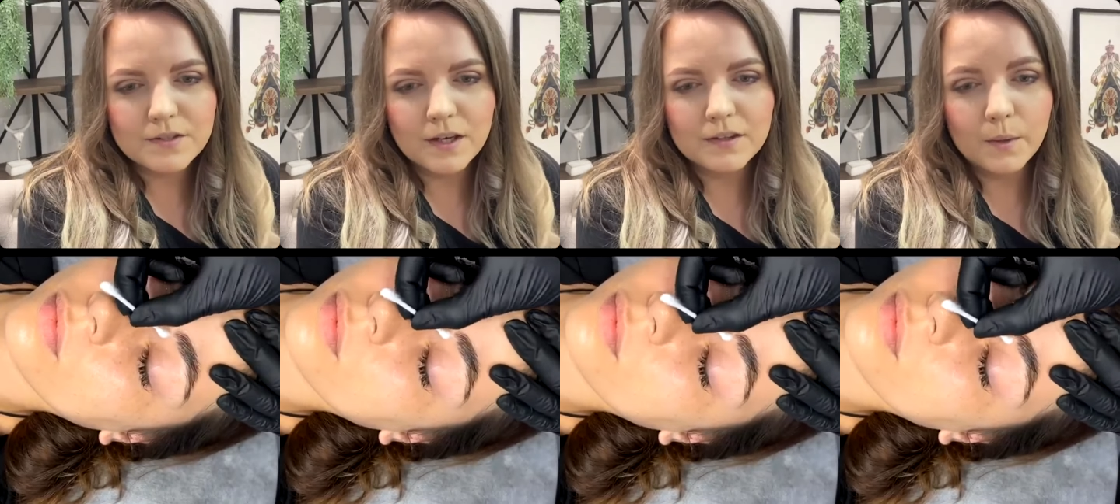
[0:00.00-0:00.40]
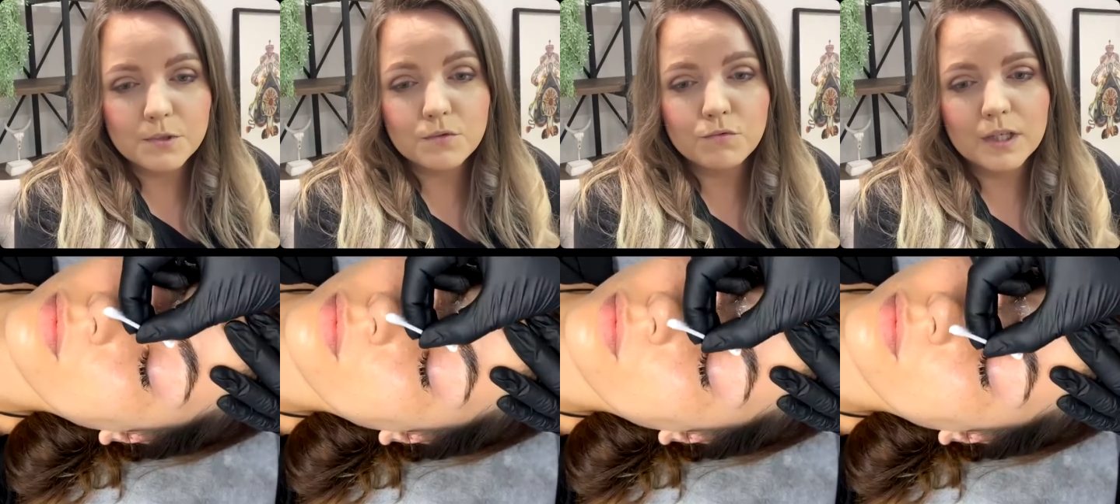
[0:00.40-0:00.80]
So that
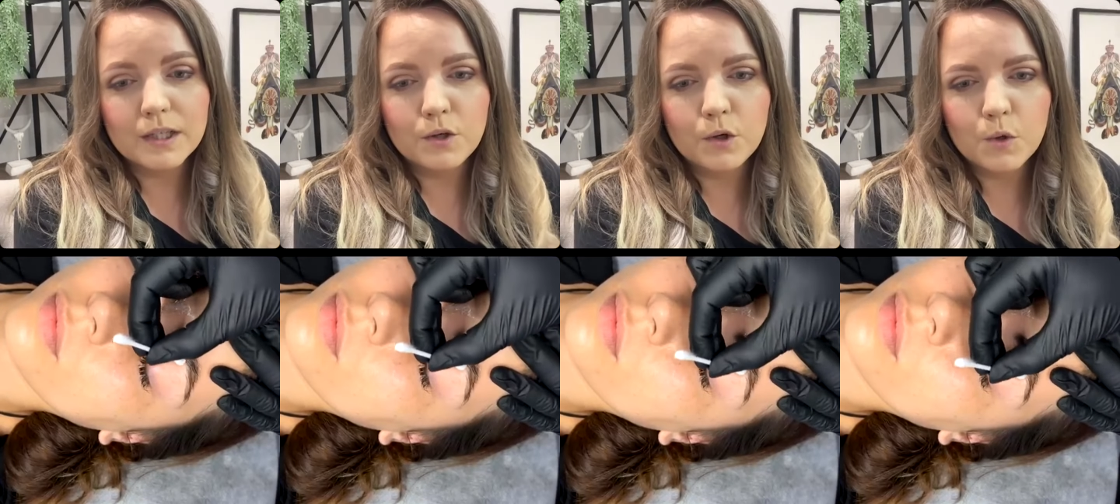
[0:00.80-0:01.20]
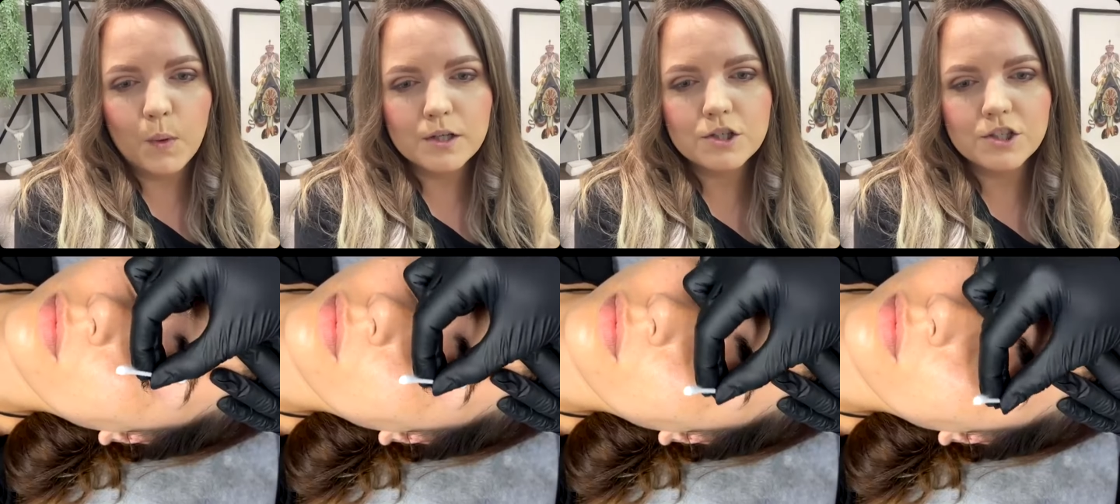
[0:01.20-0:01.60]
was a really good
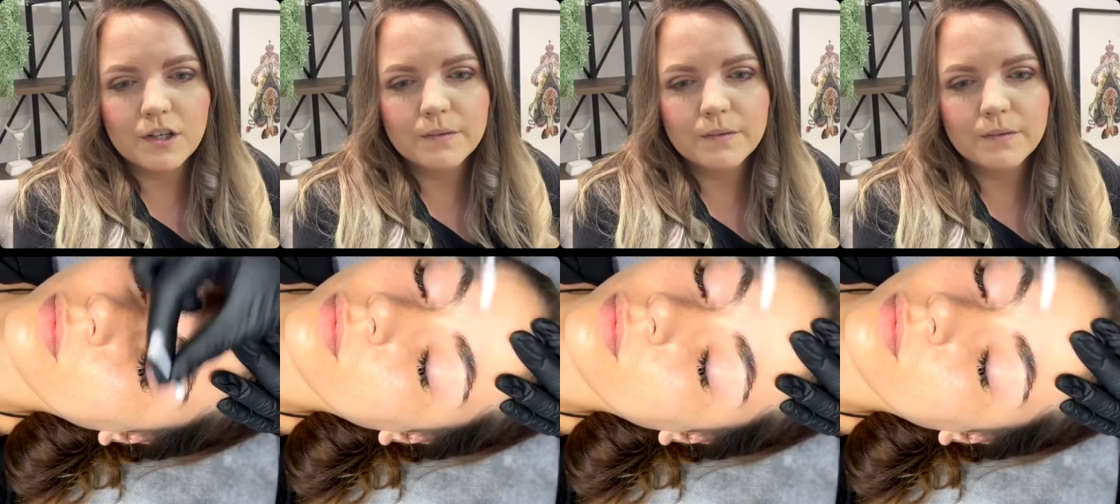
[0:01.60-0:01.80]
question.